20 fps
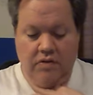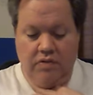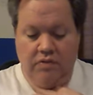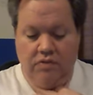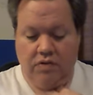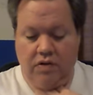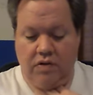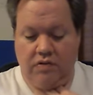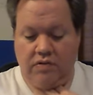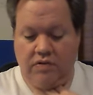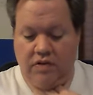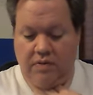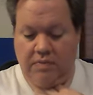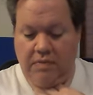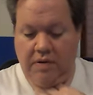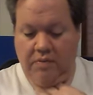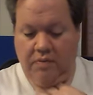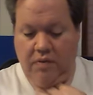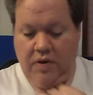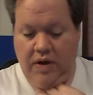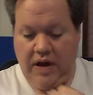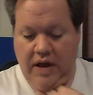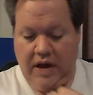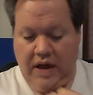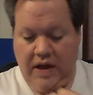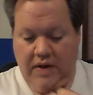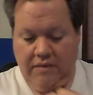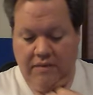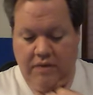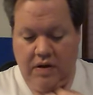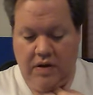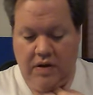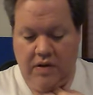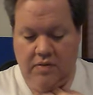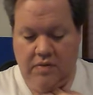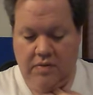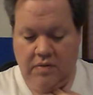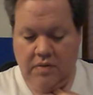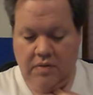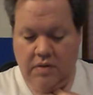gruesome and what have
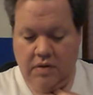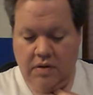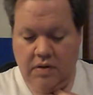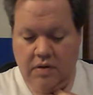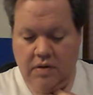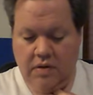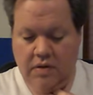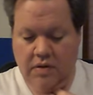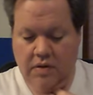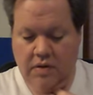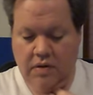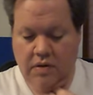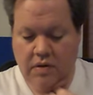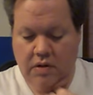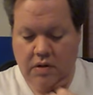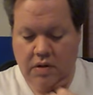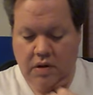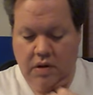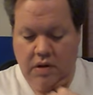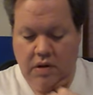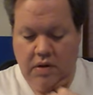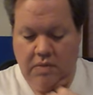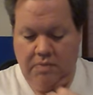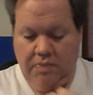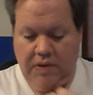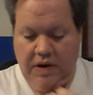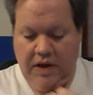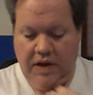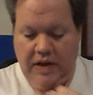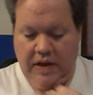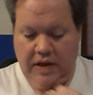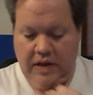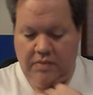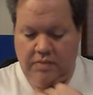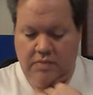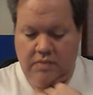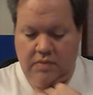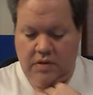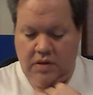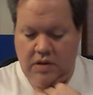you. But
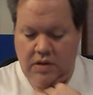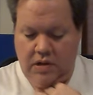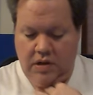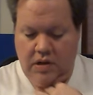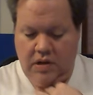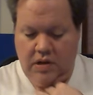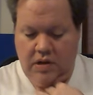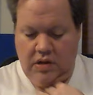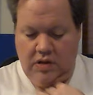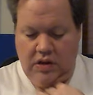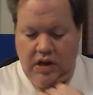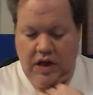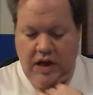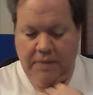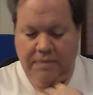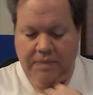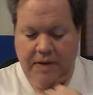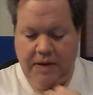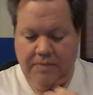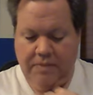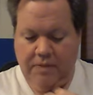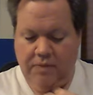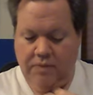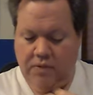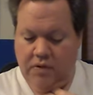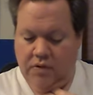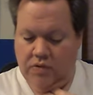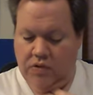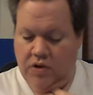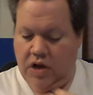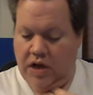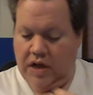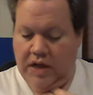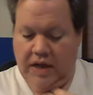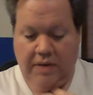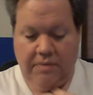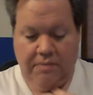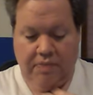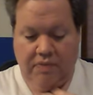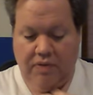a lot of people were
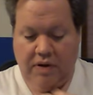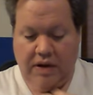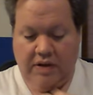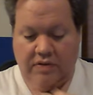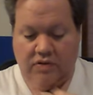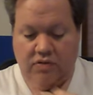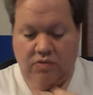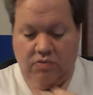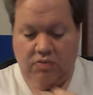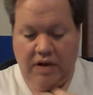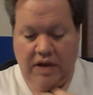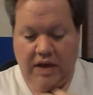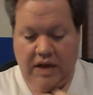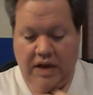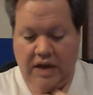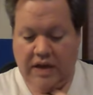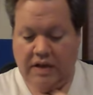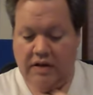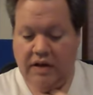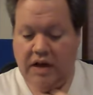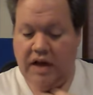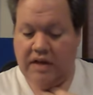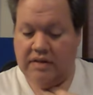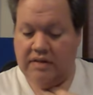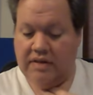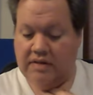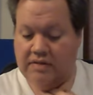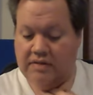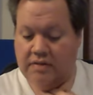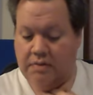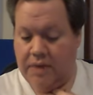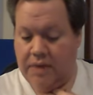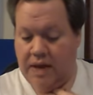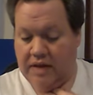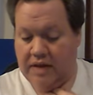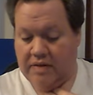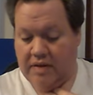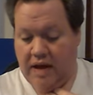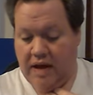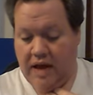not impressed with it. It got this
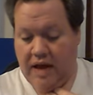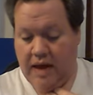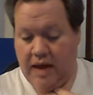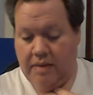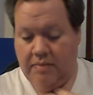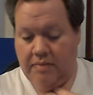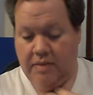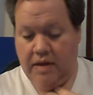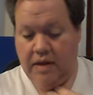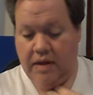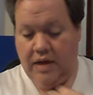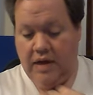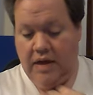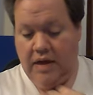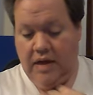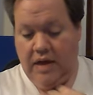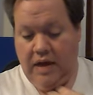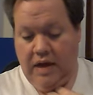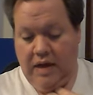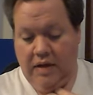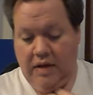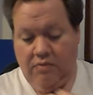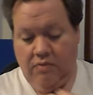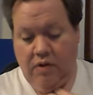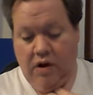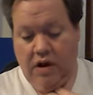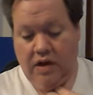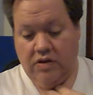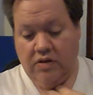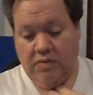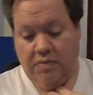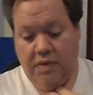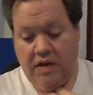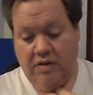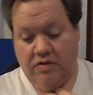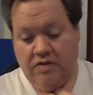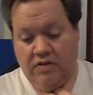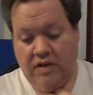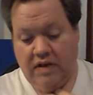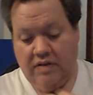big time. And Rotten
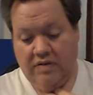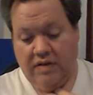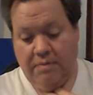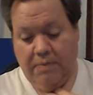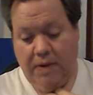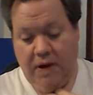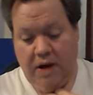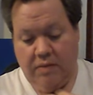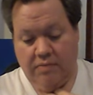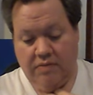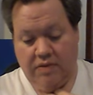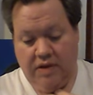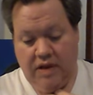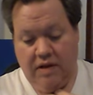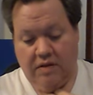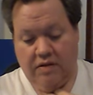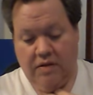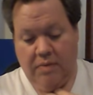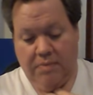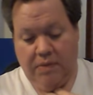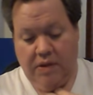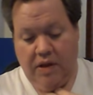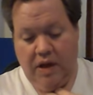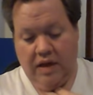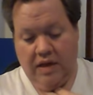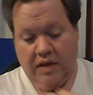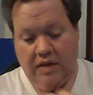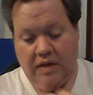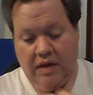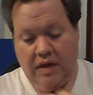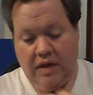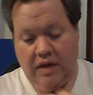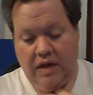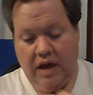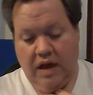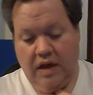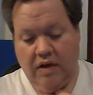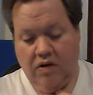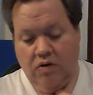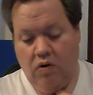Tomatoes says it pumps out the blood
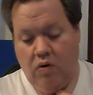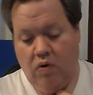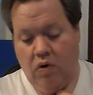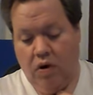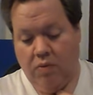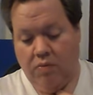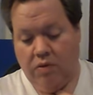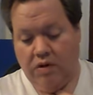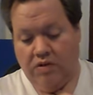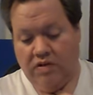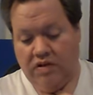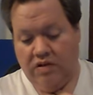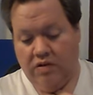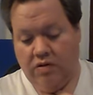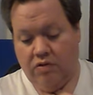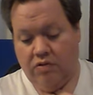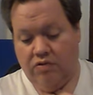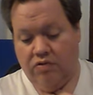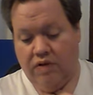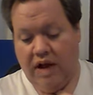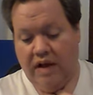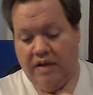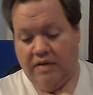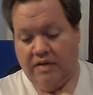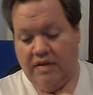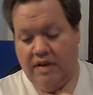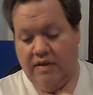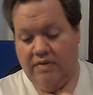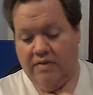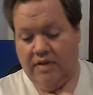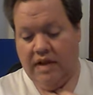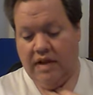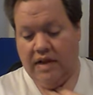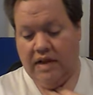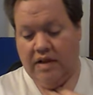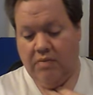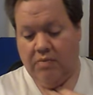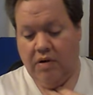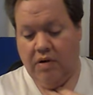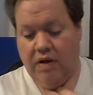and gore with zero creativity,
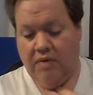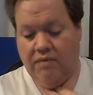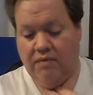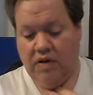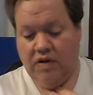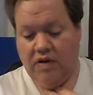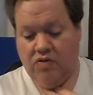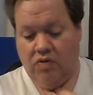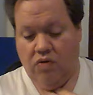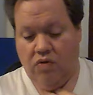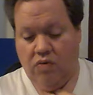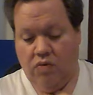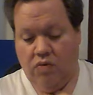humor, and vi